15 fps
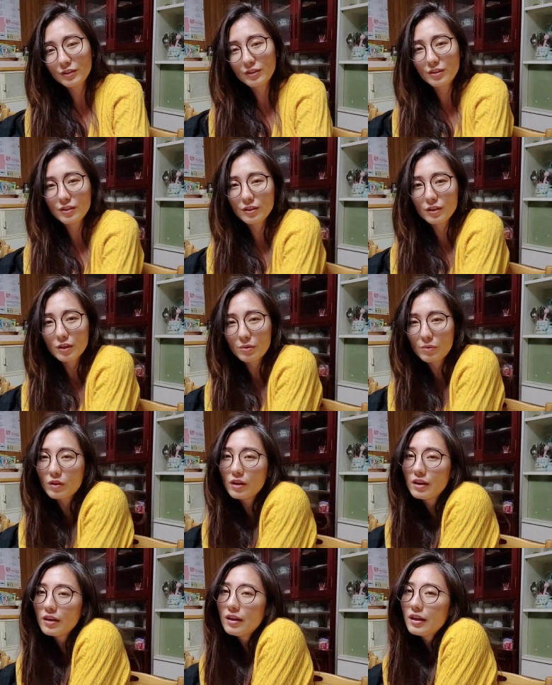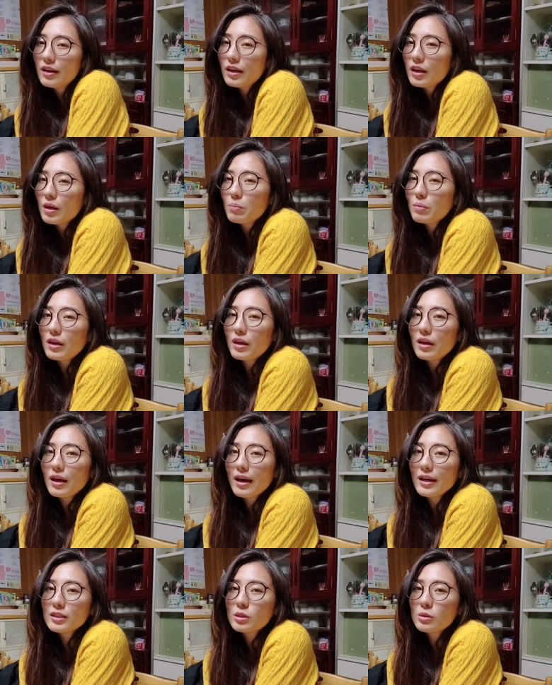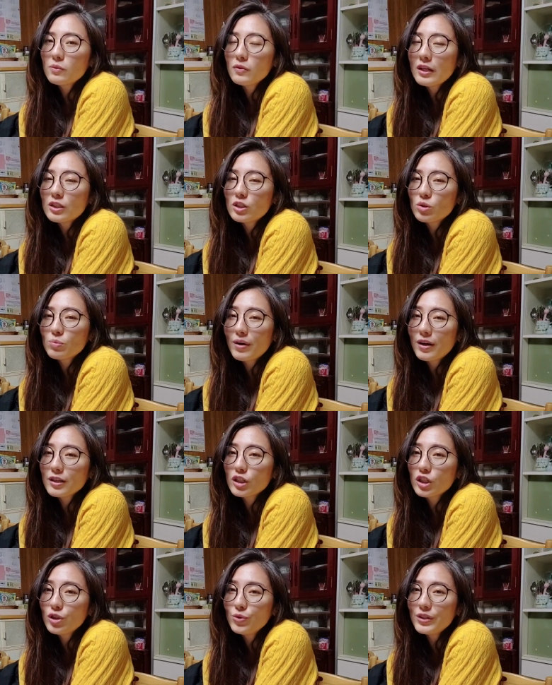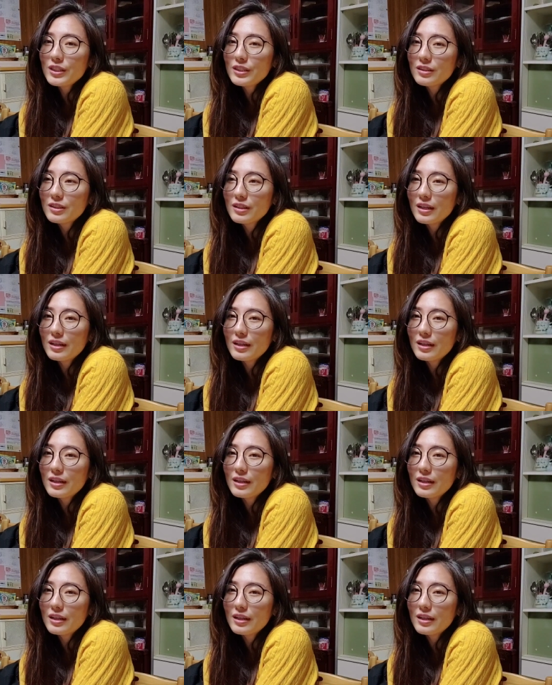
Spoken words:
You know, it can be exclamation mark cue it,